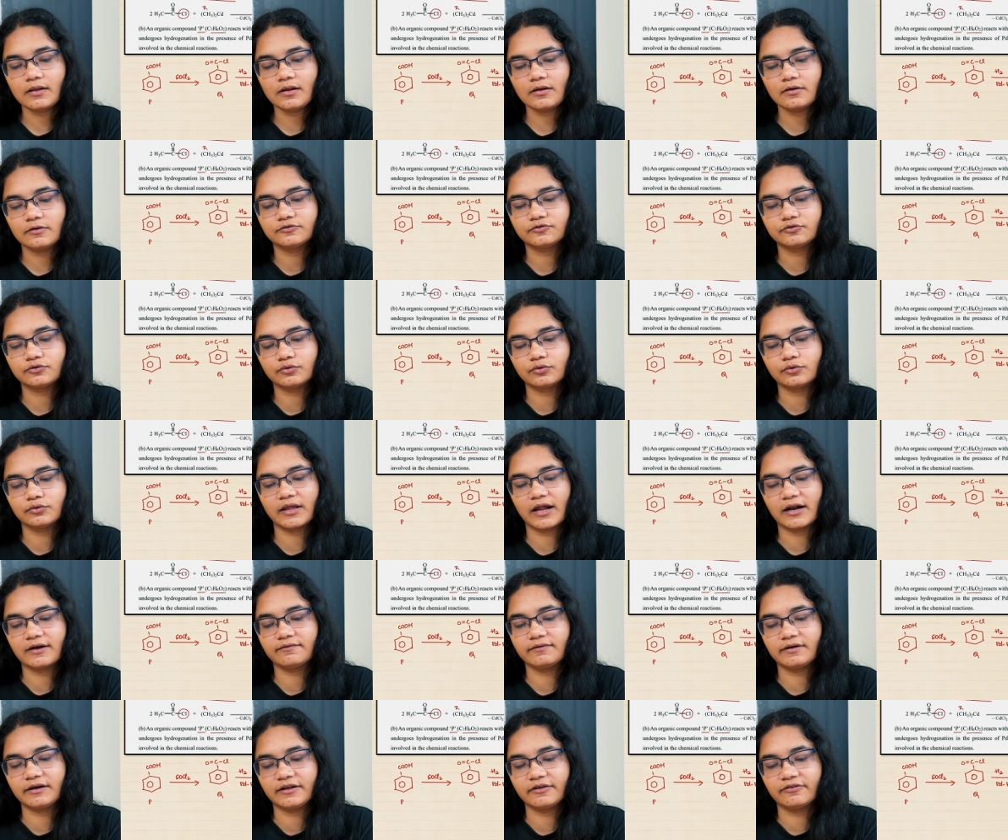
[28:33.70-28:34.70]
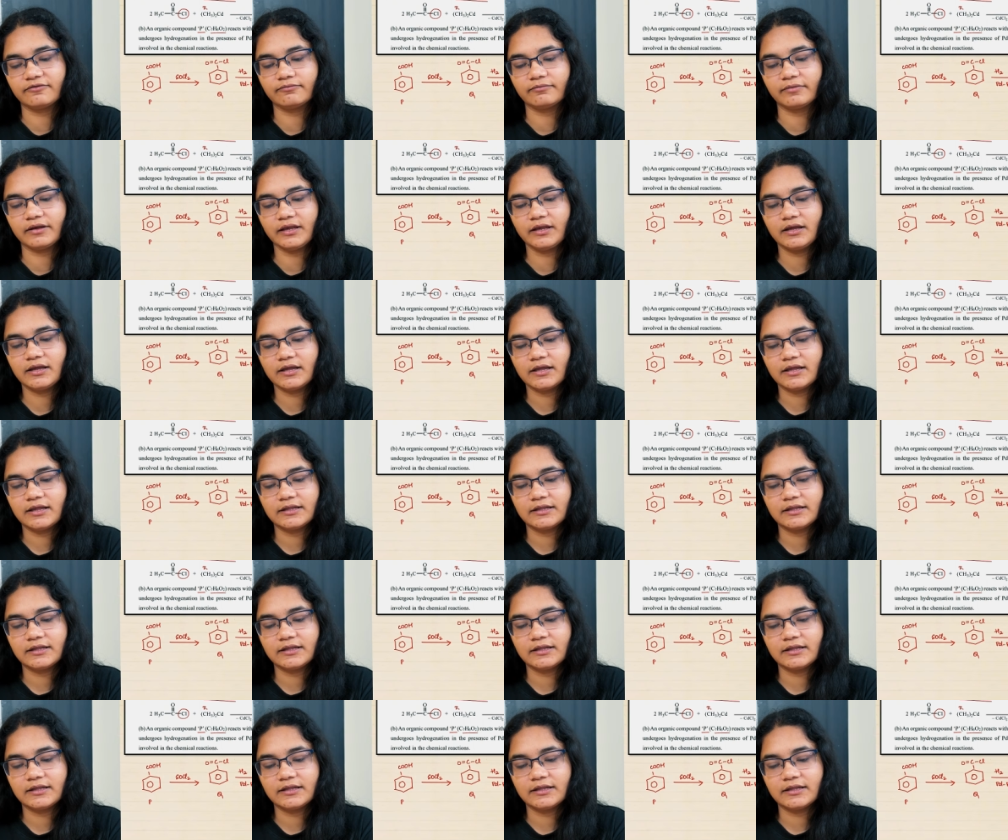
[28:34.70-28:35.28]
So that will give me